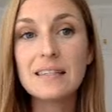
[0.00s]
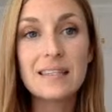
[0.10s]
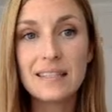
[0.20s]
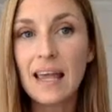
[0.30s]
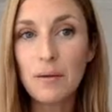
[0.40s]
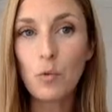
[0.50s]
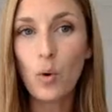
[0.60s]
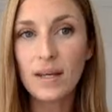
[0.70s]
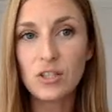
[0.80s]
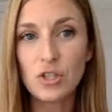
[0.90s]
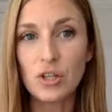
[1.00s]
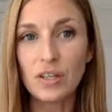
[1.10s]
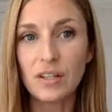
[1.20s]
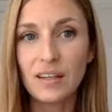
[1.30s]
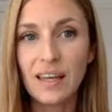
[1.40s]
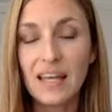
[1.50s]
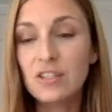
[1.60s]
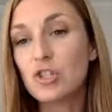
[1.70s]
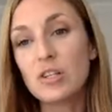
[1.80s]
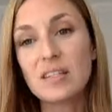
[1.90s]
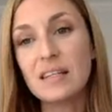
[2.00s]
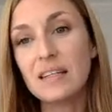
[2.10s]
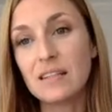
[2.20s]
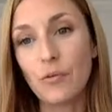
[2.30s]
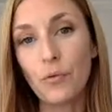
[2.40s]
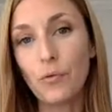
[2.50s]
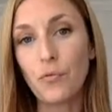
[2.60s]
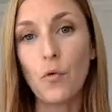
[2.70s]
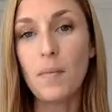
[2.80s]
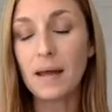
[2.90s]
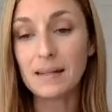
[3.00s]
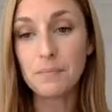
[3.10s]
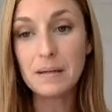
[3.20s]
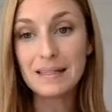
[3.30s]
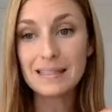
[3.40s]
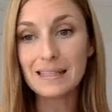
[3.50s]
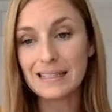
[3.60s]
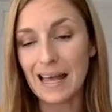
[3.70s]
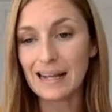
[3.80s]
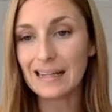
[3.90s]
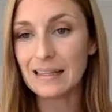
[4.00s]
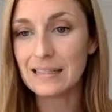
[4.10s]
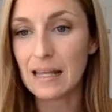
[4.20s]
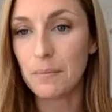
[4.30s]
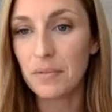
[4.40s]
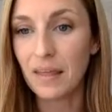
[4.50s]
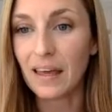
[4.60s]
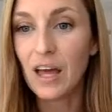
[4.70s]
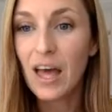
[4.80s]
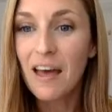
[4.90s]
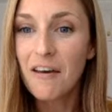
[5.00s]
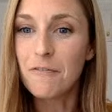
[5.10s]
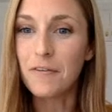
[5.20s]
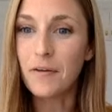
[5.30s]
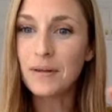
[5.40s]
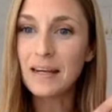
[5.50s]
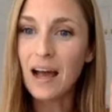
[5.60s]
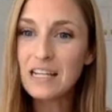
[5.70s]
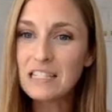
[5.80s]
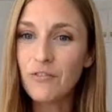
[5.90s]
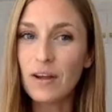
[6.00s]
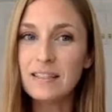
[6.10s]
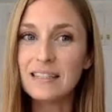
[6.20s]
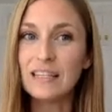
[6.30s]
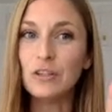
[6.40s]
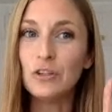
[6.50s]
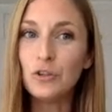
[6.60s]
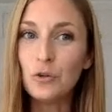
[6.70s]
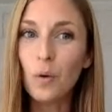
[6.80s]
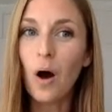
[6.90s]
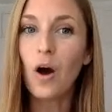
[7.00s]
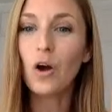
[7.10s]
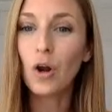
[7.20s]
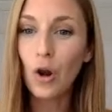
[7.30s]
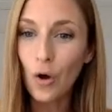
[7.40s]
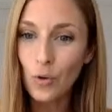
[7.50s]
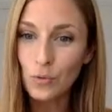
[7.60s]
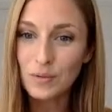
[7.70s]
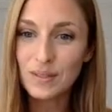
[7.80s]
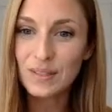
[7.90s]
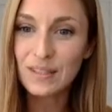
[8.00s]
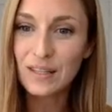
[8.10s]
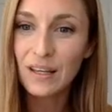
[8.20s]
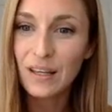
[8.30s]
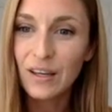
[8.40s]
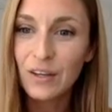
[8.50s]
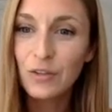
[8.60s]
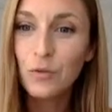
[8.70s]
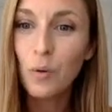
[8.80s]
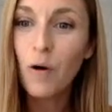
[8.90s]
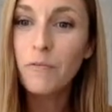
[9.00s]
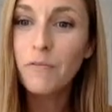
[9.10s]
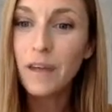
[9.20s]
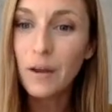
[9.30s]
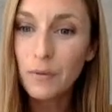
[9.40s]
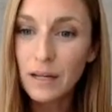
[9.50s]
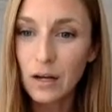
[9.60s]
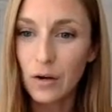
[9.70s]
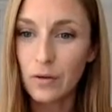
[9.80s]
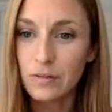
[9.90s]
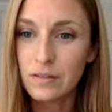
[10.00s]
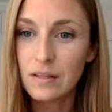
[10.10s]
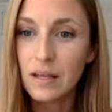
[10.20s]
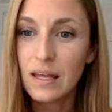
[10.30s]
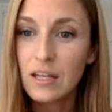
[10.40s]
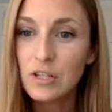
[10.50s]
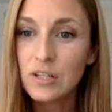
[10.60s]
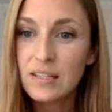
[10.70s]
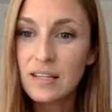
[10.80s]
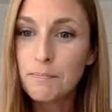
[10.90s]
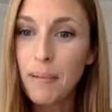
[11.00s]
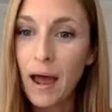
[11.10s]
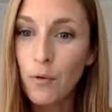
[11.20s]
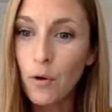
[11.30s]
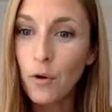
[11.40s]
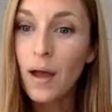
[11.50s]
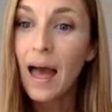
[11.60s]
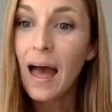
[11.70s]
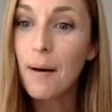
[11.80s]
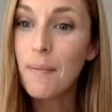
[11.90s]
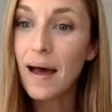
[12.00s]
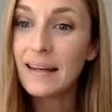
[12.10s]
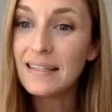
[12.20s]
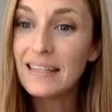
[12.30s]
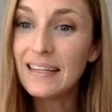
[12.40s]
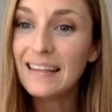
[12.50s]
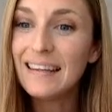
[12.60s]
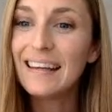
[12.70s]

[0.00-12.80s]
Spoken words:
the same question. It's just in a different format. It means exactly the same thing. Very nice, Francine. You are close. You are very close. She says barrow, Hamadi.